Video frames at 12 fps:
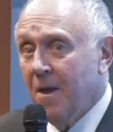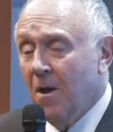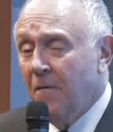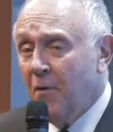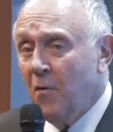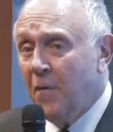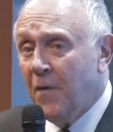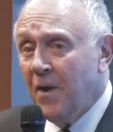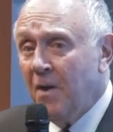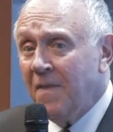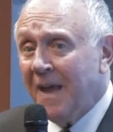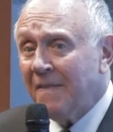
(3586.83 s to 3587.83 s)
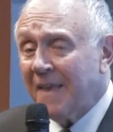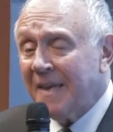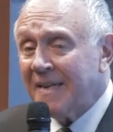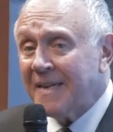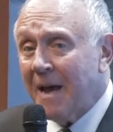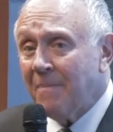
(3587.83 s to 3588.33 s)
If you feel that
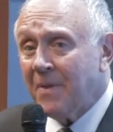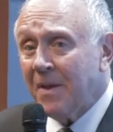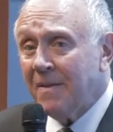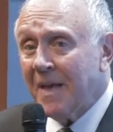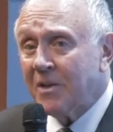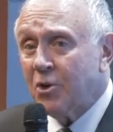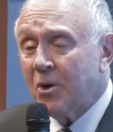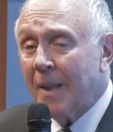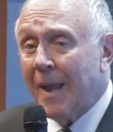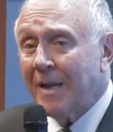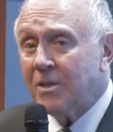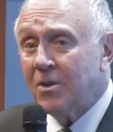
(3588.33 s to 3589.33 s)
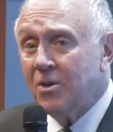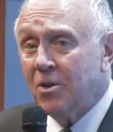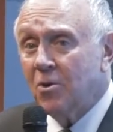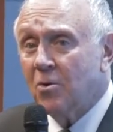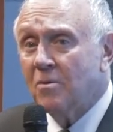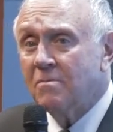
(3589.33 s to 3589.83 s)
there's something that you'd like to
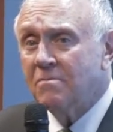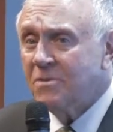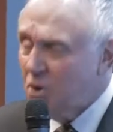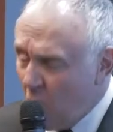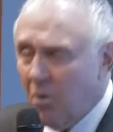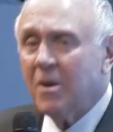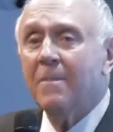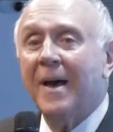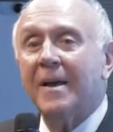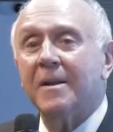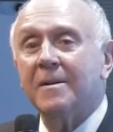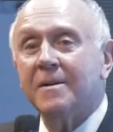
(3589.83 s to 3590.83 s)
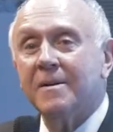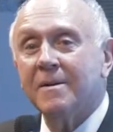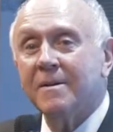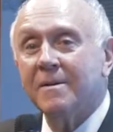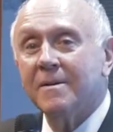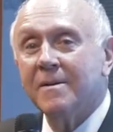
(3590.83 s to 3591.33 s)
do, talk about it.
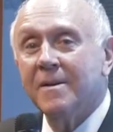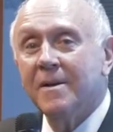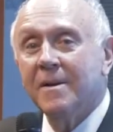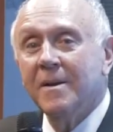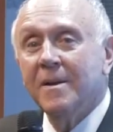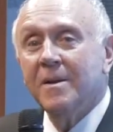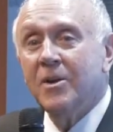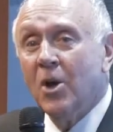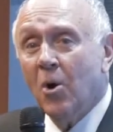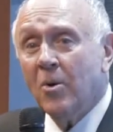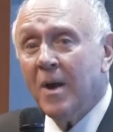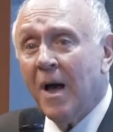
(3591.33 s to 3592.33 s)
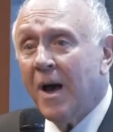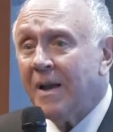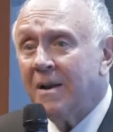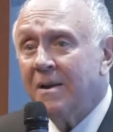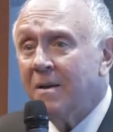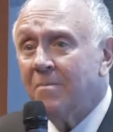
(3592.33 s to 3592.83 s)
Don't
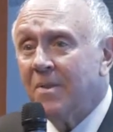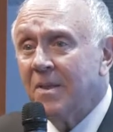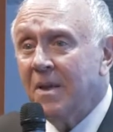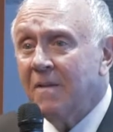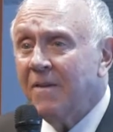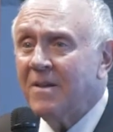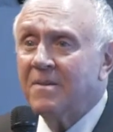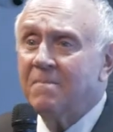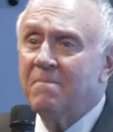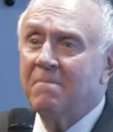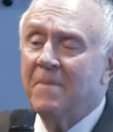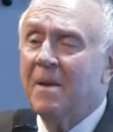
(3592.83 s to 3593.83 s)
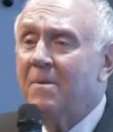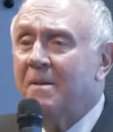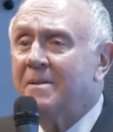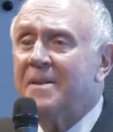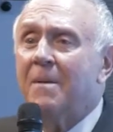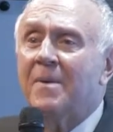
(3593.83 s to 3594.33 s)
hide it and believe, oh, maybe
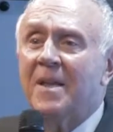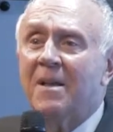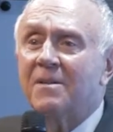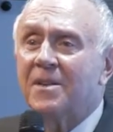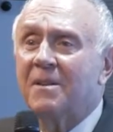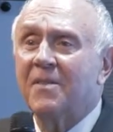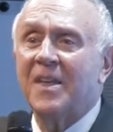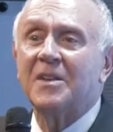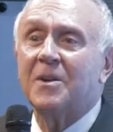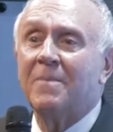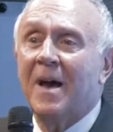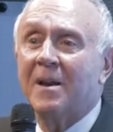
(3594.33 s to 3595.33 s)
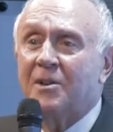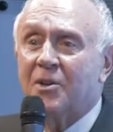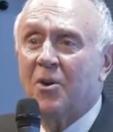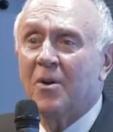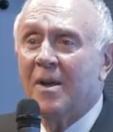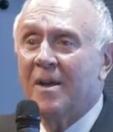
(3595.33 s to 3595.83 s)
somebody else thinks about it,
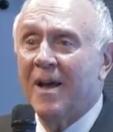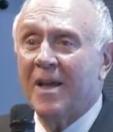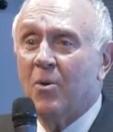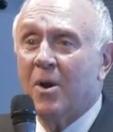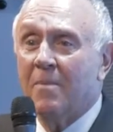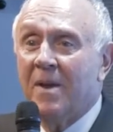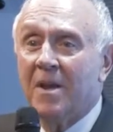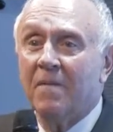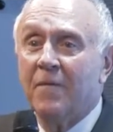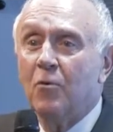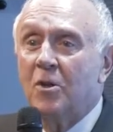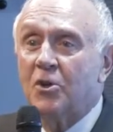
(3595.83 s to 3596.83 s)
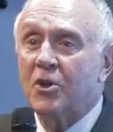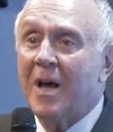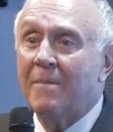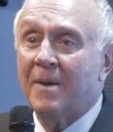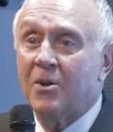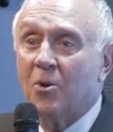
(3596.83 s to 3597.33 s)
so I don't want to make a foolish
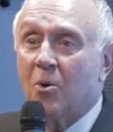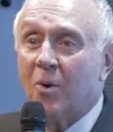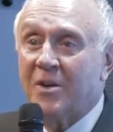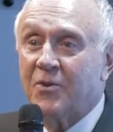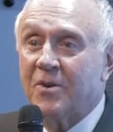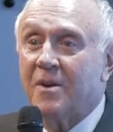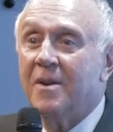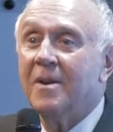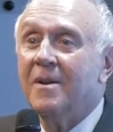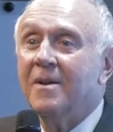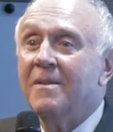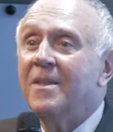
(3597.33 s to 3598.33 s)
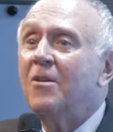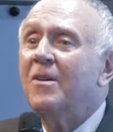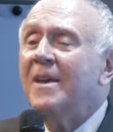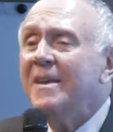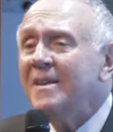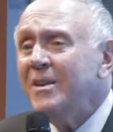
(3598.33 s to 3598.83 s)
comment or question. There
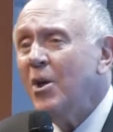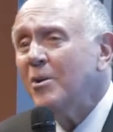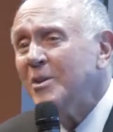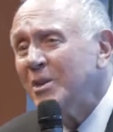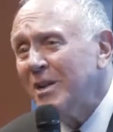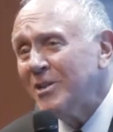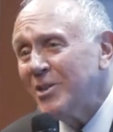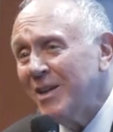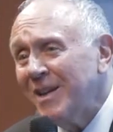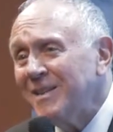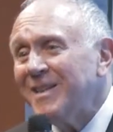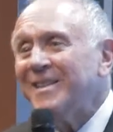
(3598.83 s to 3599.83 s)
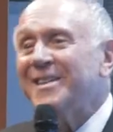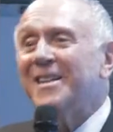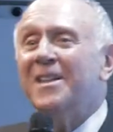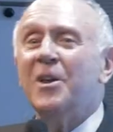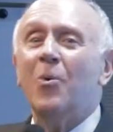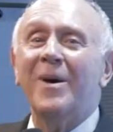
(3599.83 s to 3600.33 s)
is no such thing as a
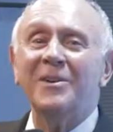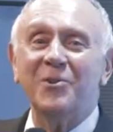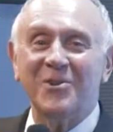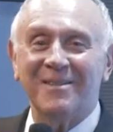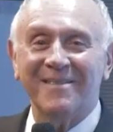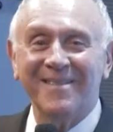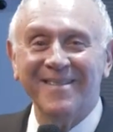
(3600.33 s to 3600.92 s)
silly question.